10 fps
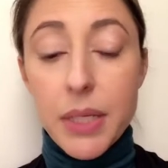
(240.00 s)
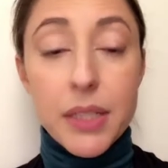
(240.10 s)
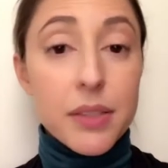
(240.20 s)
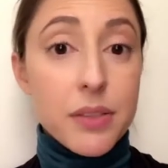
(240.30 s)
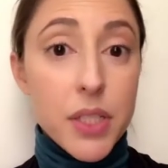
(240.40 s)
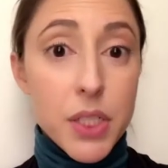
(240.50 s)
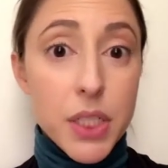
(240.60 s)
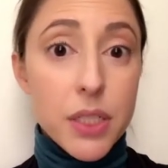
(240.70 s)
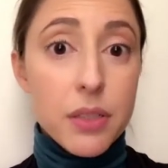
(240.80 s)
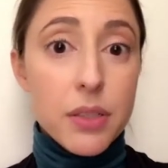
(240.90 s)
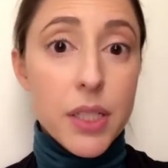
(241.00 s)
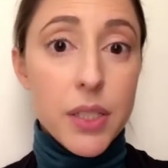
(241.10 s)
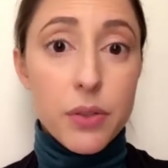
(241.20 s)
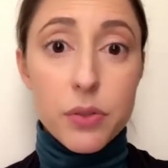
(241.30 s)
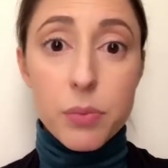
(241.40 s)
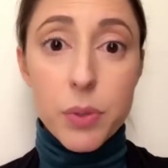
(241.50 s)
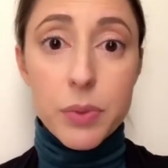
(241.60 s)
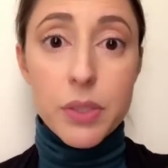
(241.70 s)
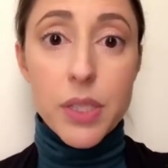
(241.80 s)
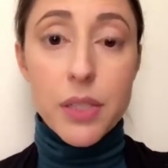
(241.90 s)
make a decision in those
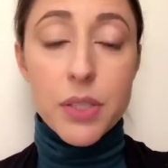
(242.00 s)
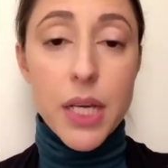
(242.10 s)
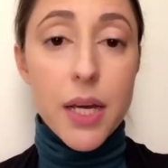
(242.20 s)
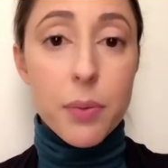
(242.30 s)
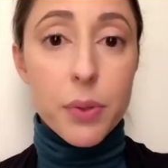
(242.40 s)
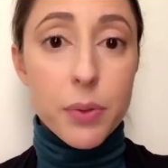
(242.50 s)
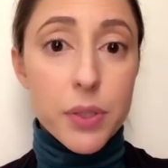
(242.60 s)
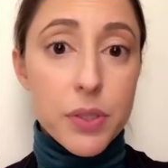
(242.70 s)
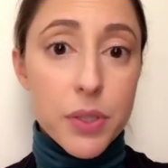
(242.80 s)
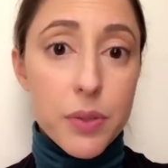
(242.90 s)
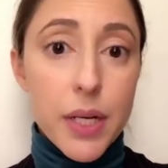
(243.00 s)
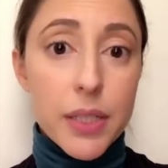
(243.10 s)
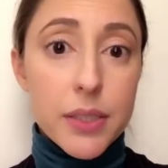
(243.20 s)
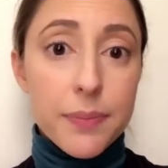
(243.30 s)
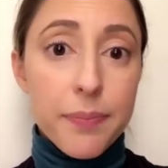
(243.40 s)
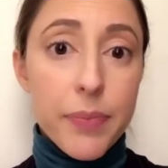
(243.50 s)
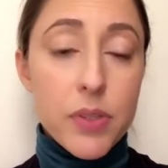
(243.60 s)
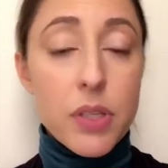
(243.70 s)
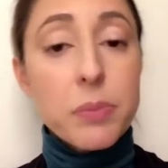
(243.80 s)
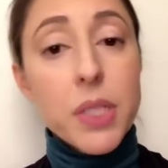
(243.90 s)
moments as to how we're going to correct.
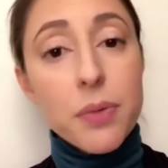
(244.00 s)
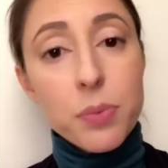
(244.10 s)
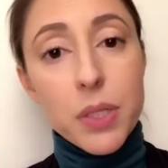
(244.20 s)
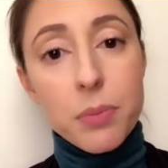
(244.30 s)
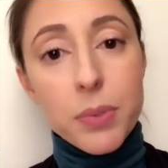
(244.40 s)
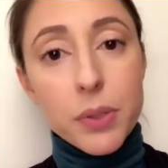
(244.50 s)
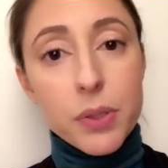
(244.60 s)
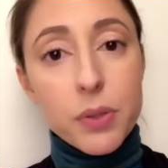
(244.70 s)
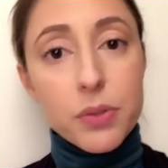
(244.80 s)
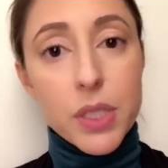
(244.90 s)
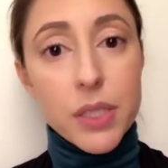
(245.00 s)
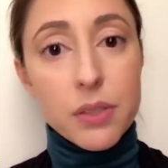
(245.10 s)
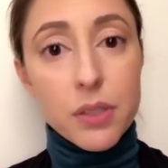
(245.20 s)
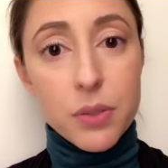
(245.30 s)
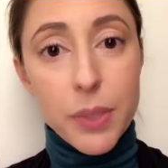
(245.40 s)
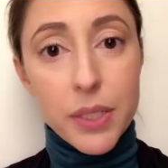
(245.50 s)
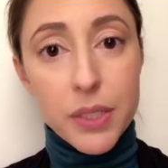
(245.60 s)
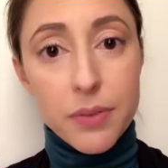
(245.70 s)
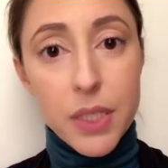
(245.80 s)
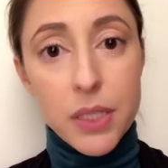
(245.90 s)
Sometimes we can build those things into
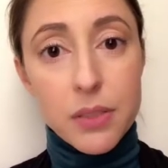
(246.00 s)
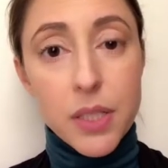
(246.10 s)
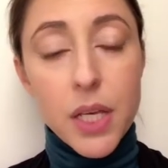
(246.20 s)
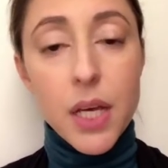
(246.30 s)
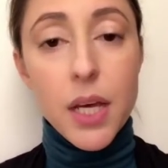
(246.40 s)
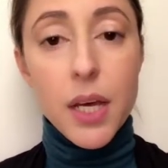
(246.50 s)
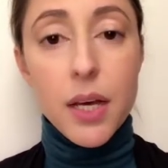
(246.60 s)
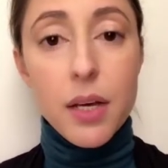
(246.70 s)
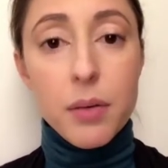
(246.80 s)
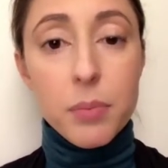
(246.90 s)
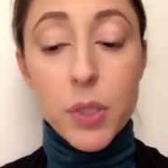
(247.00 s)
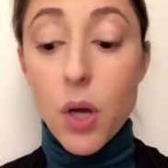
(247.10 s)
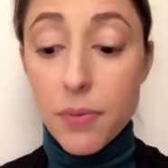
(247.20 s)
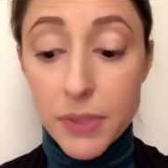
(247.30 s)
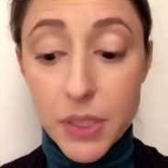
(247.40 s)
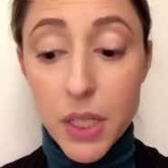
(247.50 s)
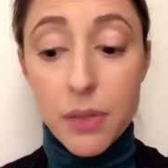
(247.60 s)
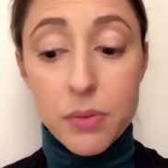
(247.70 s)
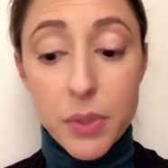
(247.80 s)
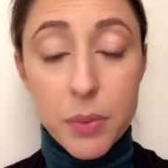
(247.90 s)
activities, but
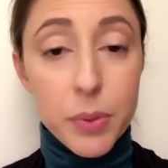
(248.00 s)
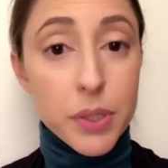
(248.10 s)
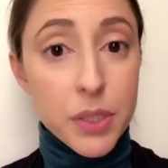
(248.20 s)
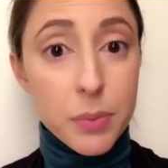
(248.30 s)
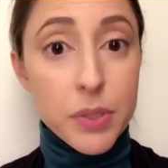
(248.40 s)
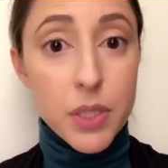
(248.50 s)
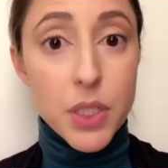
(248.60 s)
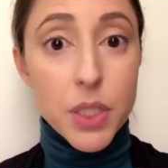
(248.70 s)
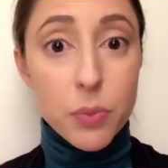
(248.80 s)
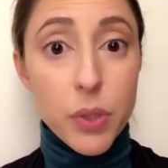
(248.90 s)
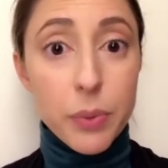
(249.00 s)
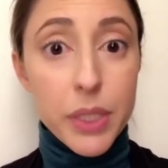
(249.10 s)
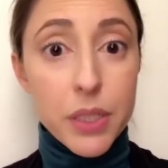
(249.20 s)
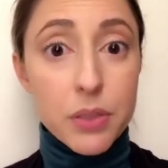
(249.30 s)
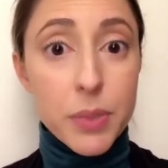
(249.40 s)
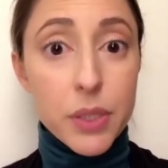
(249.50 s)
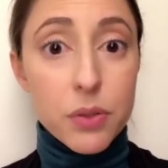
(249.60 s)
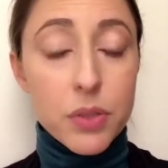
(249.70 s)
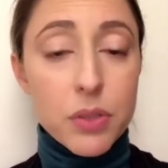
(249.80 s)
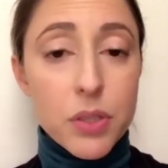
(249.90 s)
oftentimes we are put in a position where we need to make
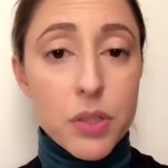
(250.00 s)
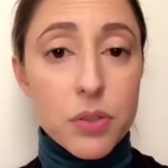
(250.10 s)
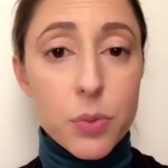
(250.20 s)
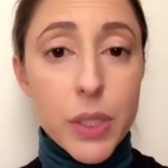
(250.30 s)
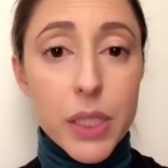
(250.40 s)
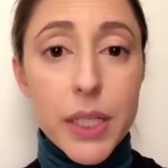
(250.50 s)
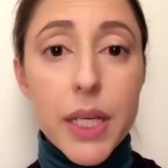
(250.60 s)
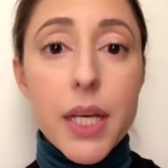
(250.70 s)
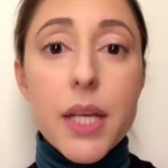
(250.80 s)
those decisions quickly.